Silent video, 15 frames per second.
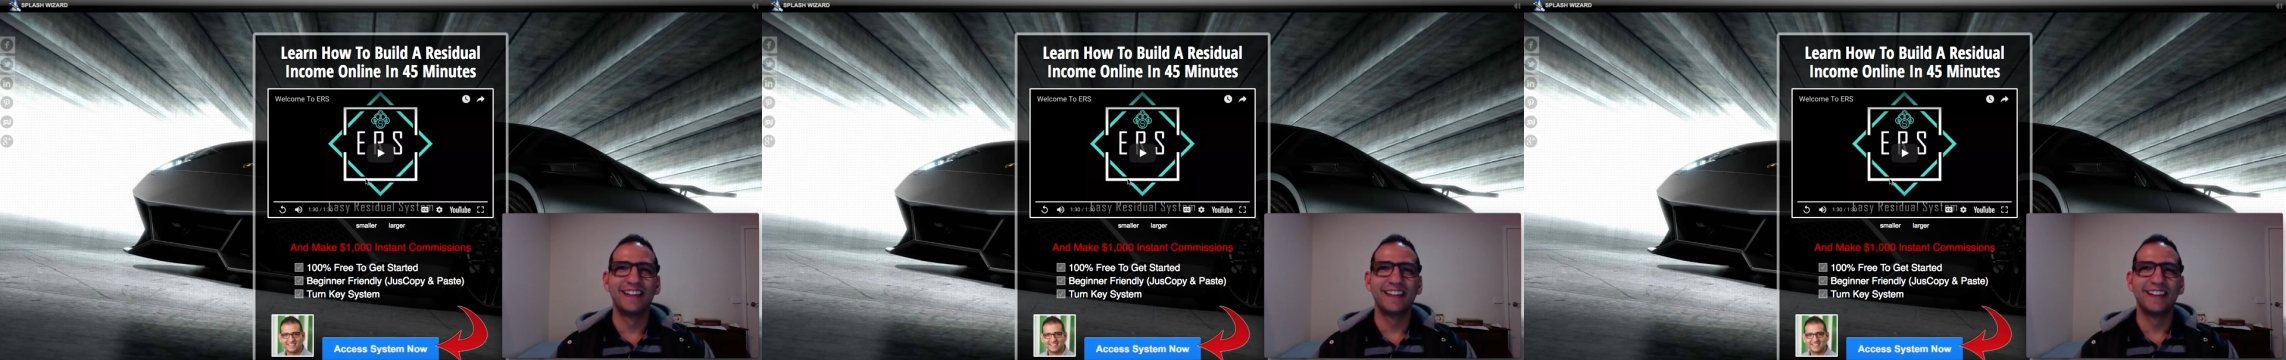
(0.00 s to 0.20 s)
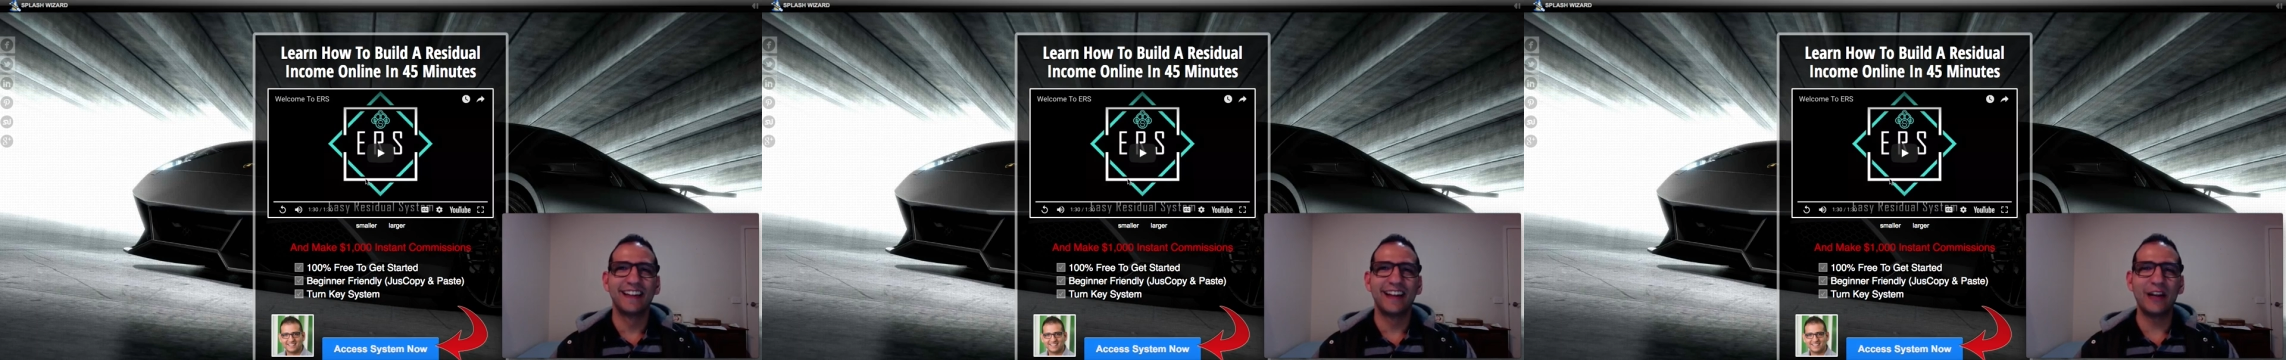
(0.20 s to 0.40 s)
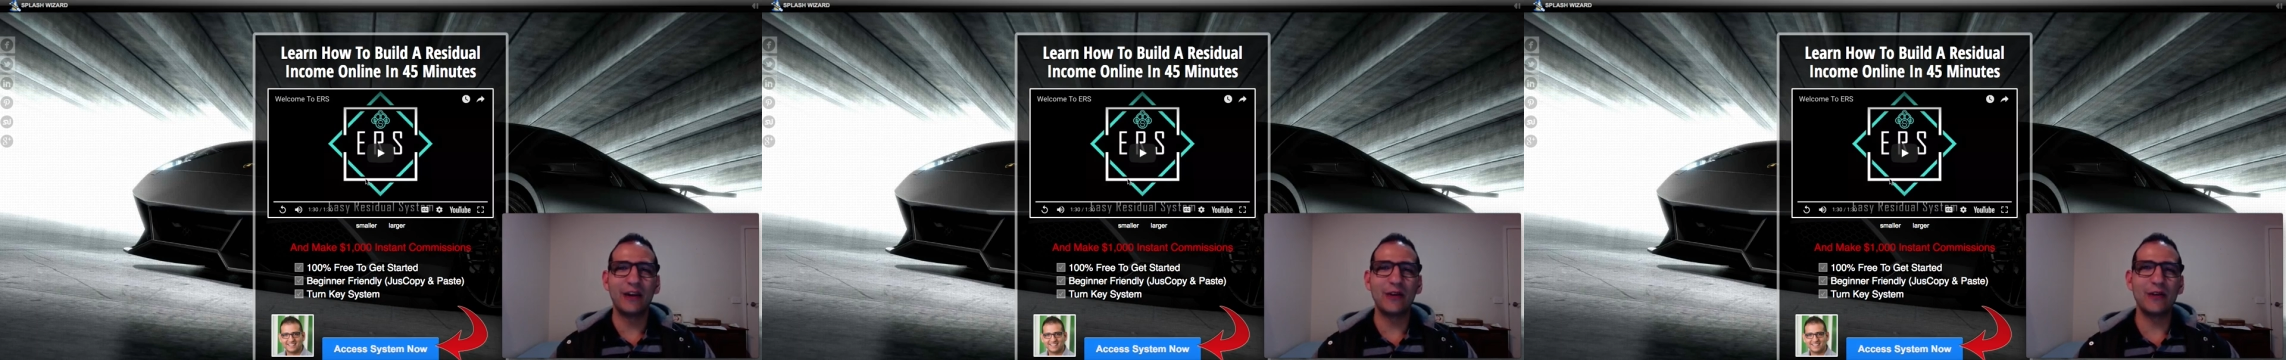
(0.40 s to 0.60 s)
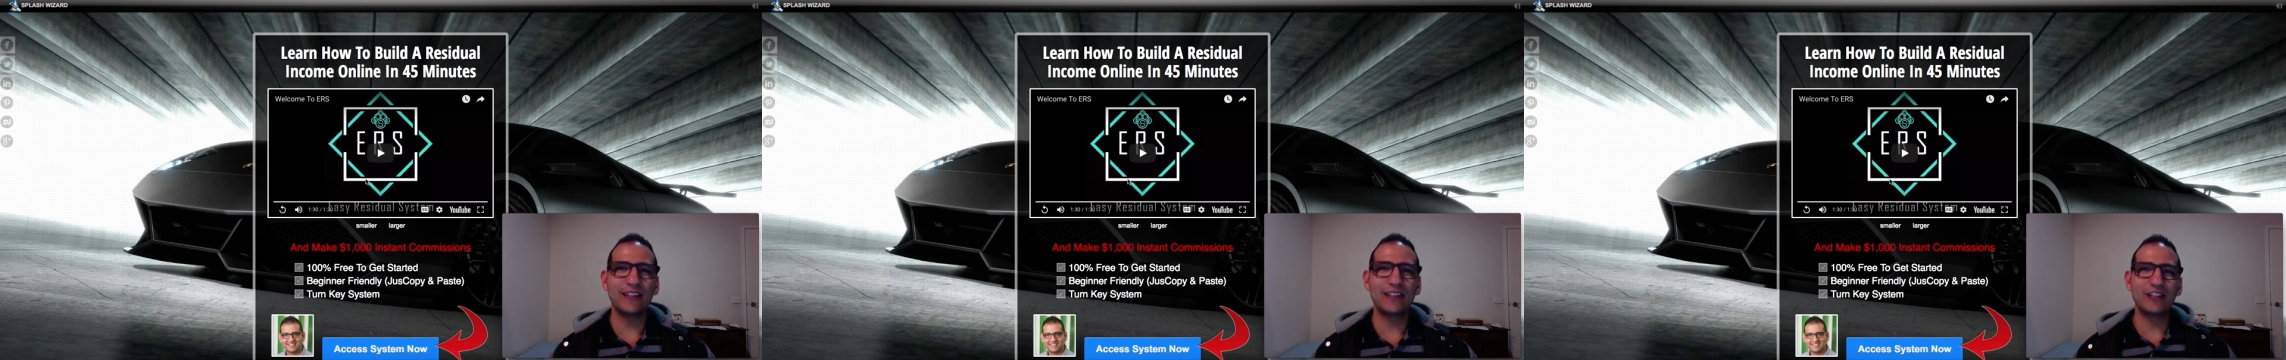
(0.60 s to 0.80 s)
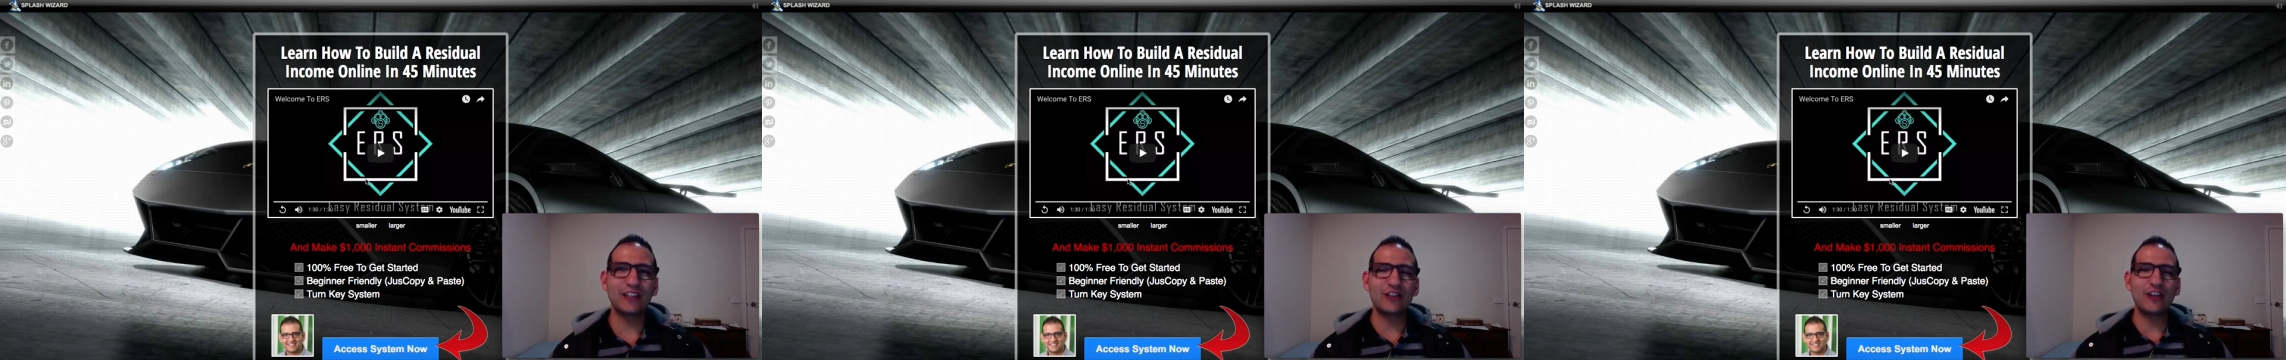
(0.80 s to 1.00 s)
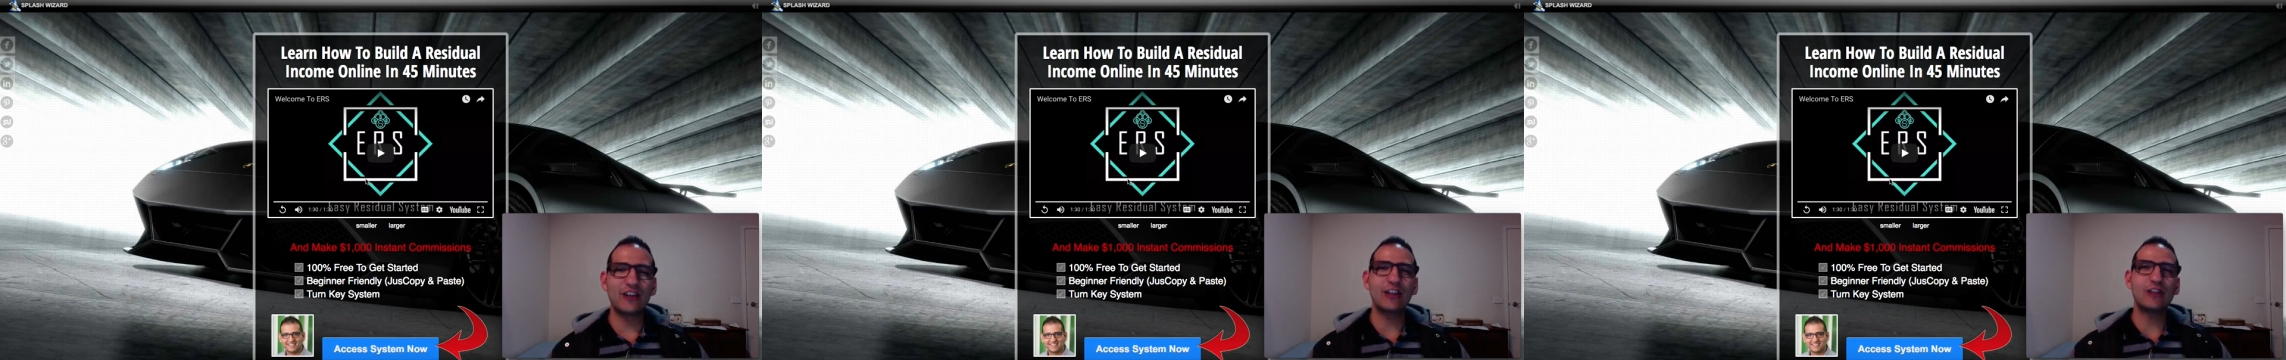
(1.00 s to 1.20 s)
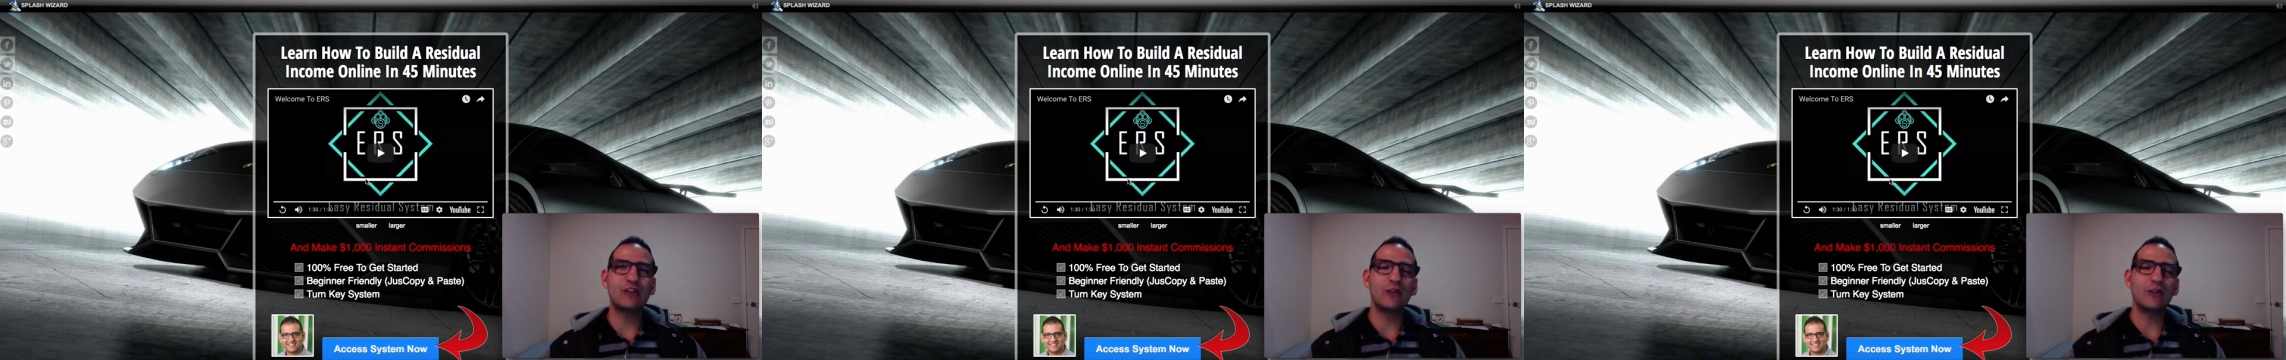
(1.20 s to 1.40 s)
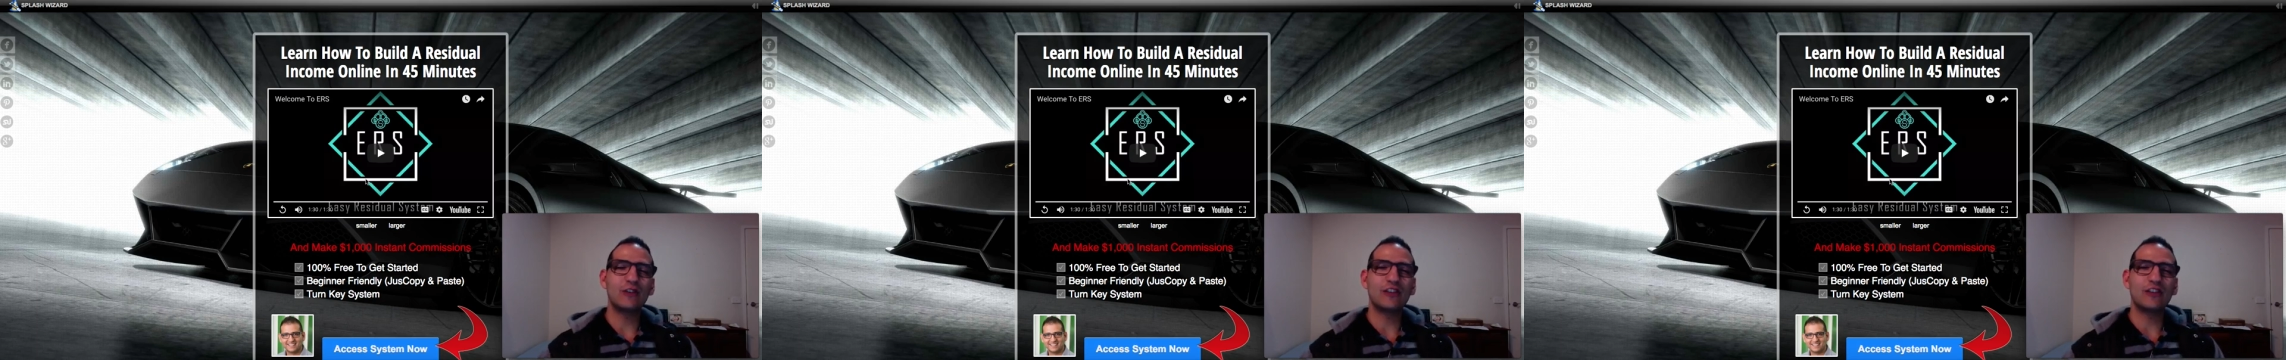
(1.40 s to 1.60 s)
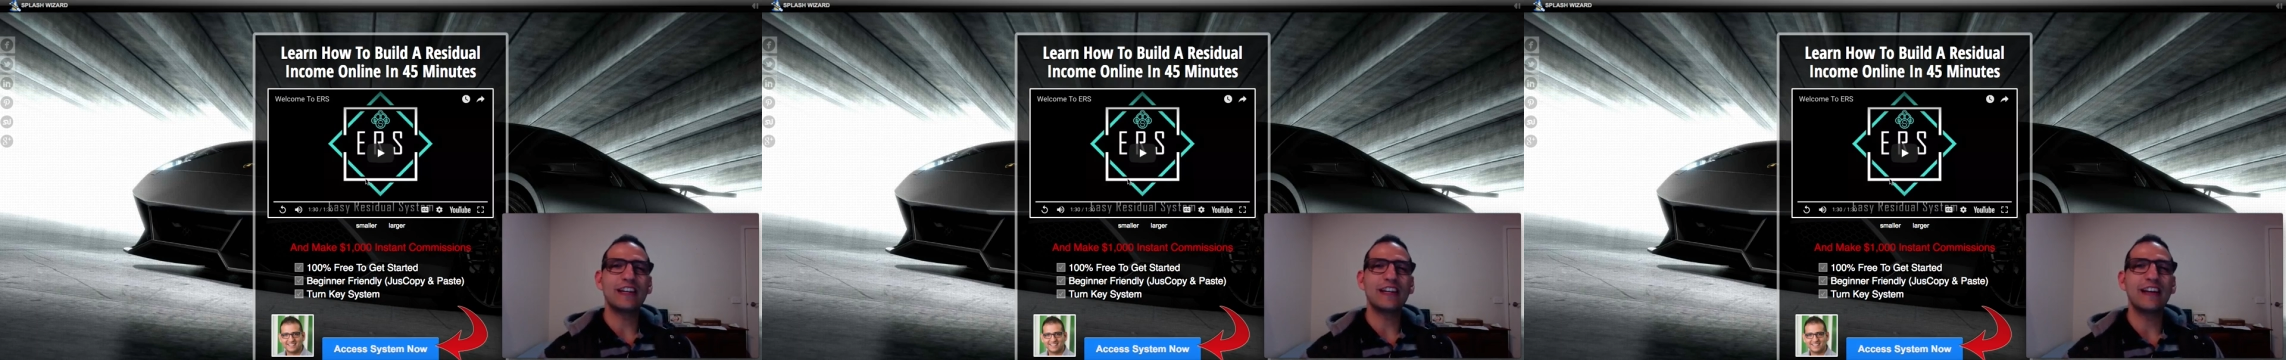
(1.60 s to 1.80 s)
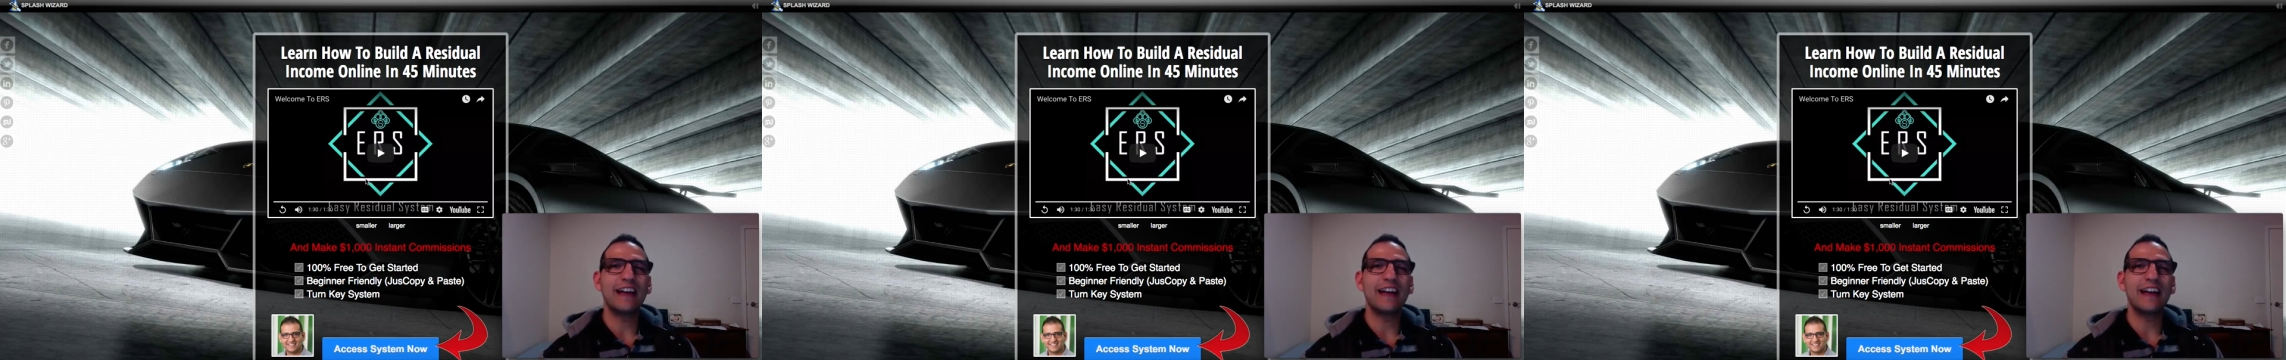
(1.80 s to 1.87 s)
Hello, this is jed.george here,